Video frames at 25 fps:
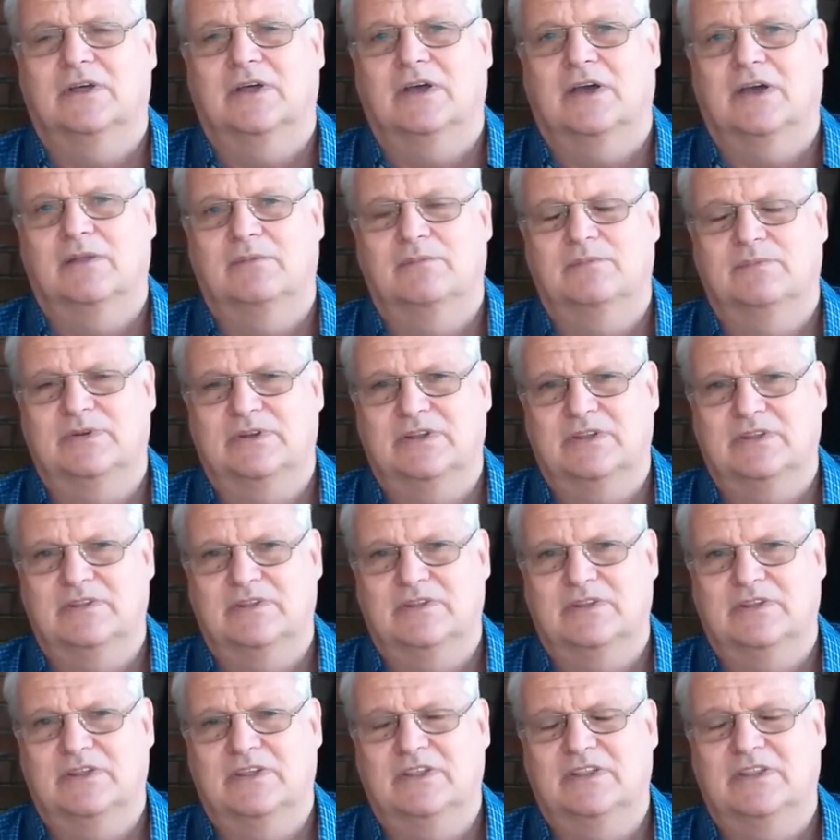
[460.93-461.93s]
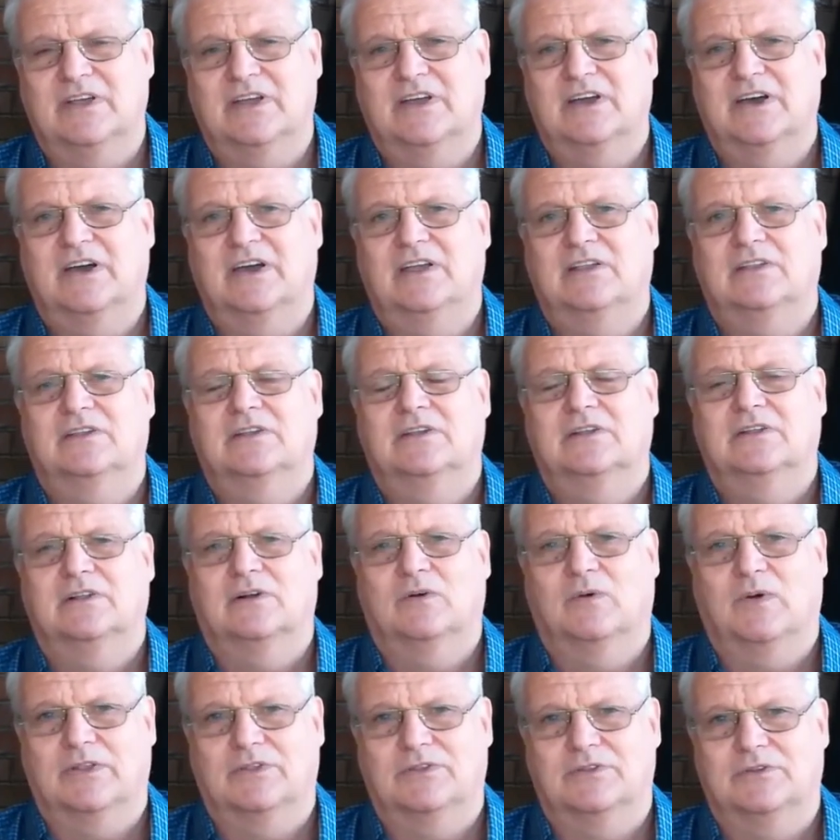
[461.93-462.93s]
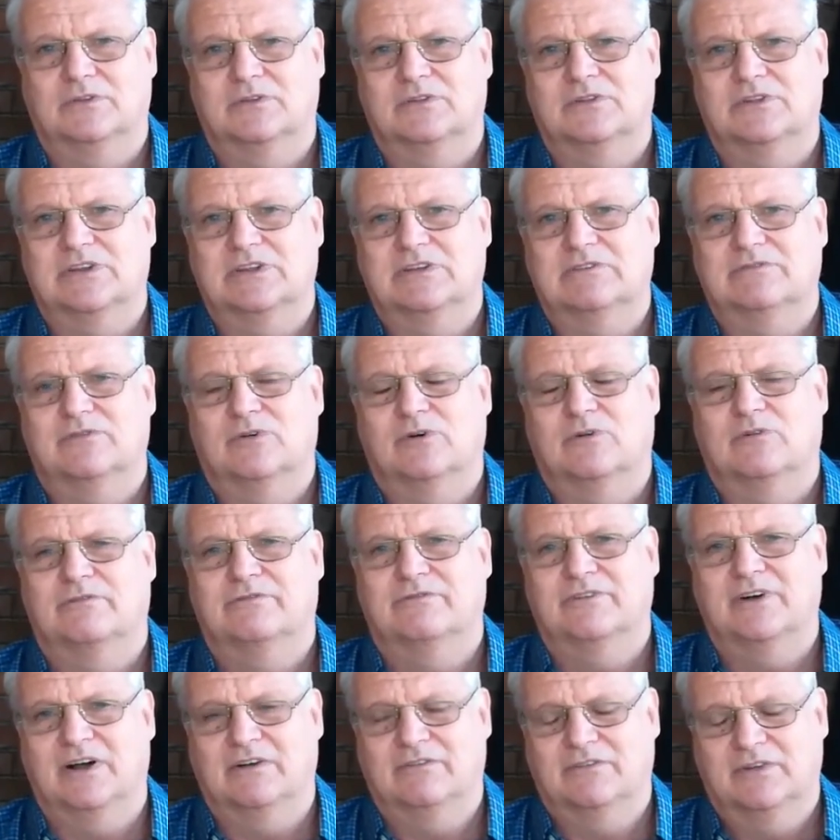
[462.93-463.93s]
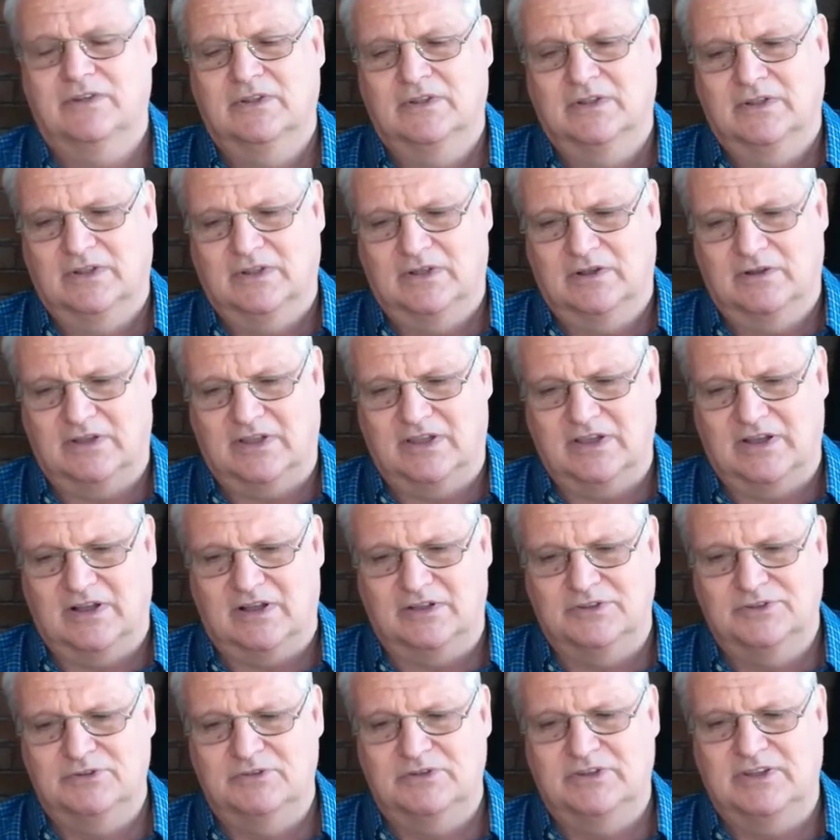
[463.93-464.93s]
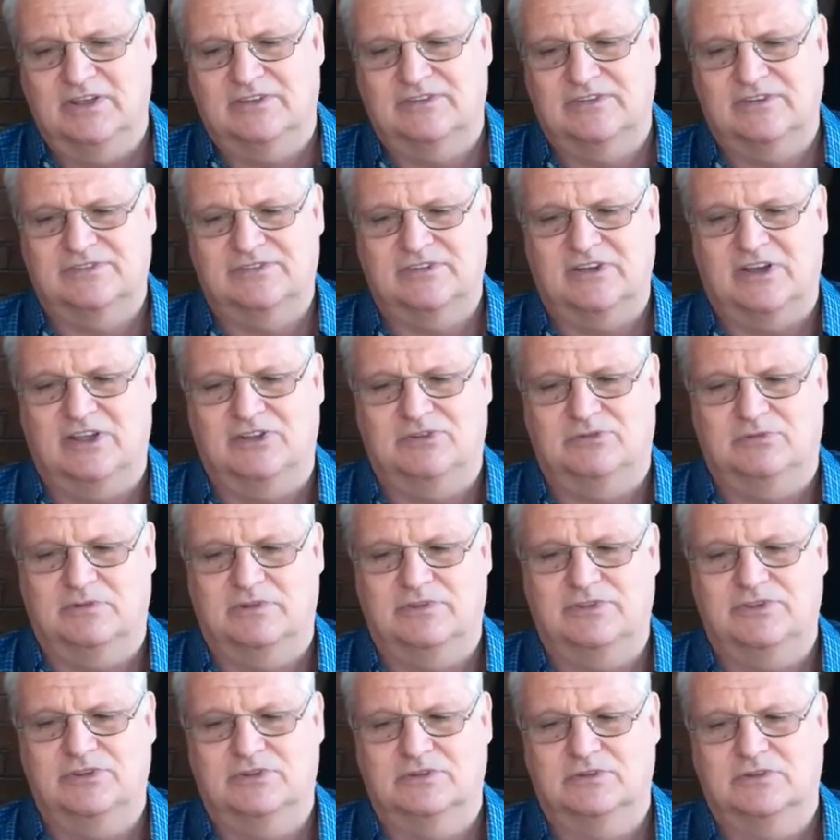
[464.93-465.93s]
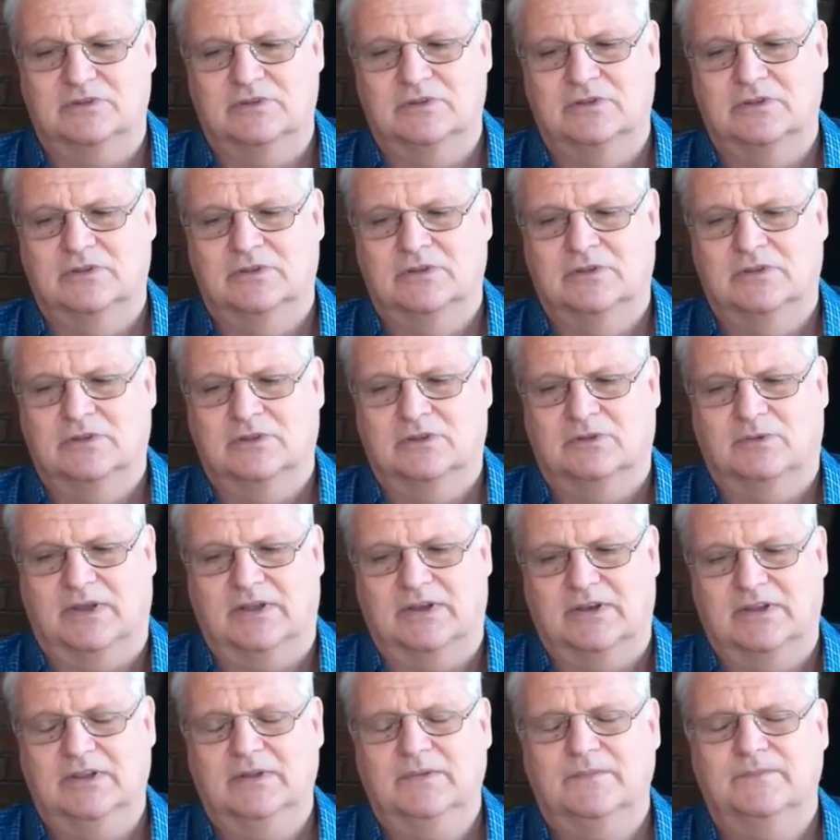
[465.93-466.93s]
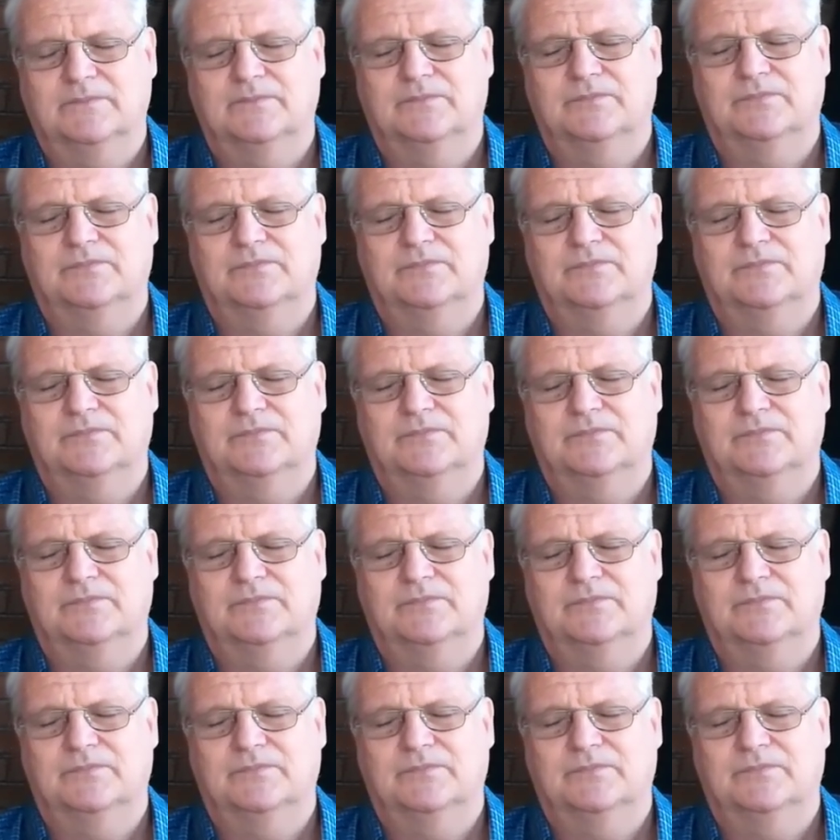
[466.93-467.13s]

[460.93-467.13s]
And breathing in again, 1, 2, 3, 4, 5. Okay, I'll do an exercise with you quickly.